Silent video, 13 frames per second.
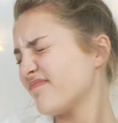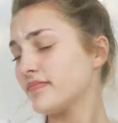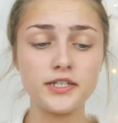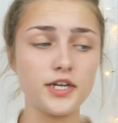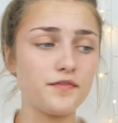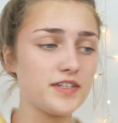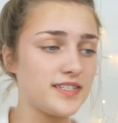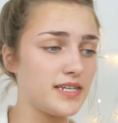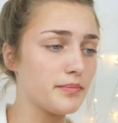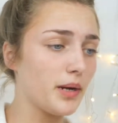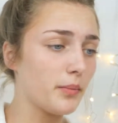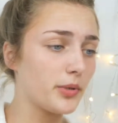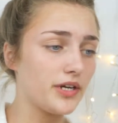Now if you see
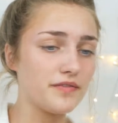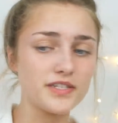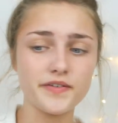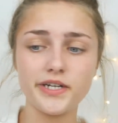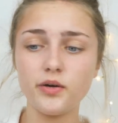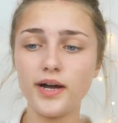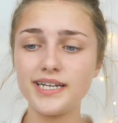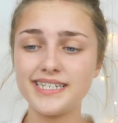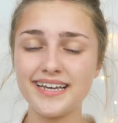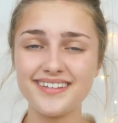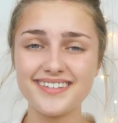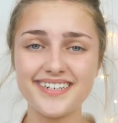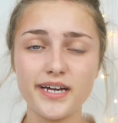my previous video, I
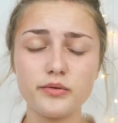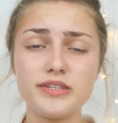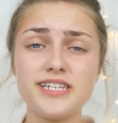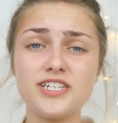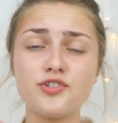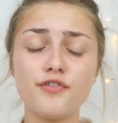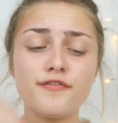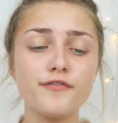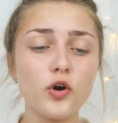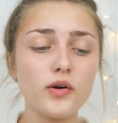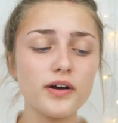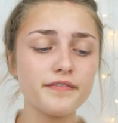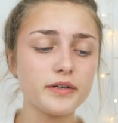tested out the
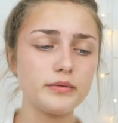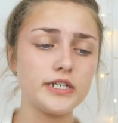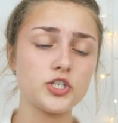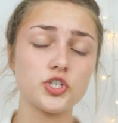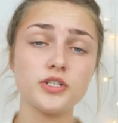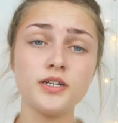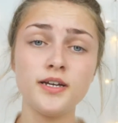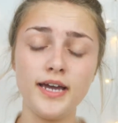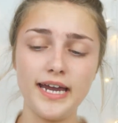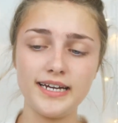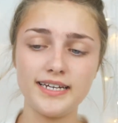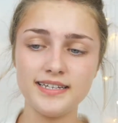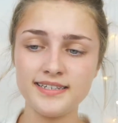Sephora foundation
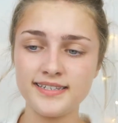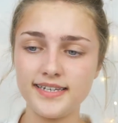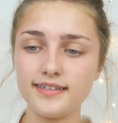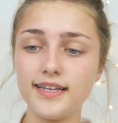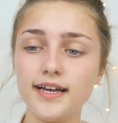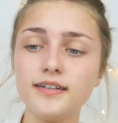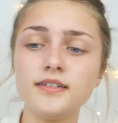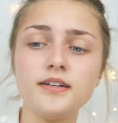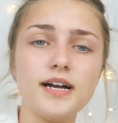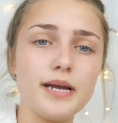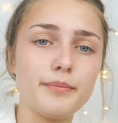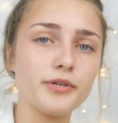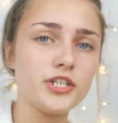and concealer.
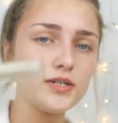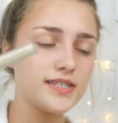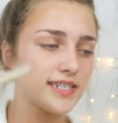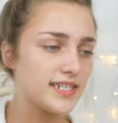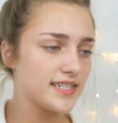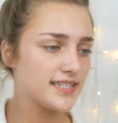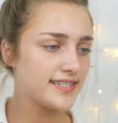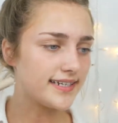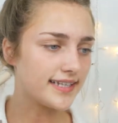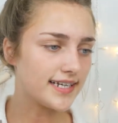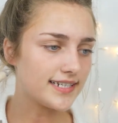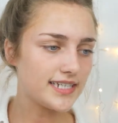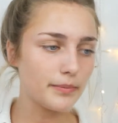I'm going to use the
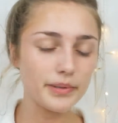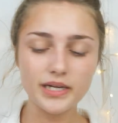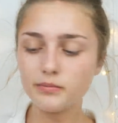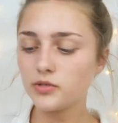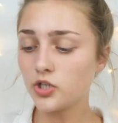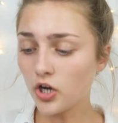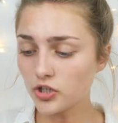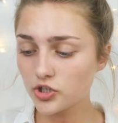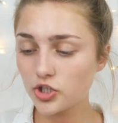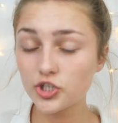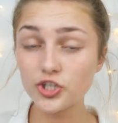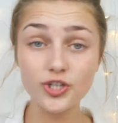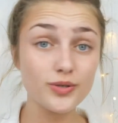concealer today, but I'm not
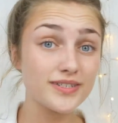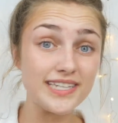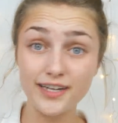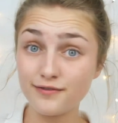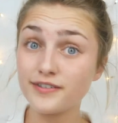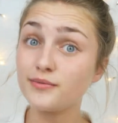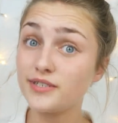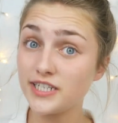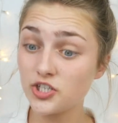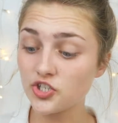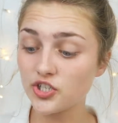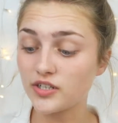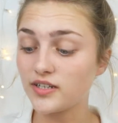going to use that
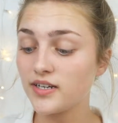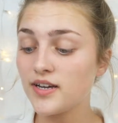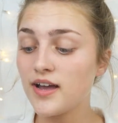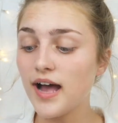foundation.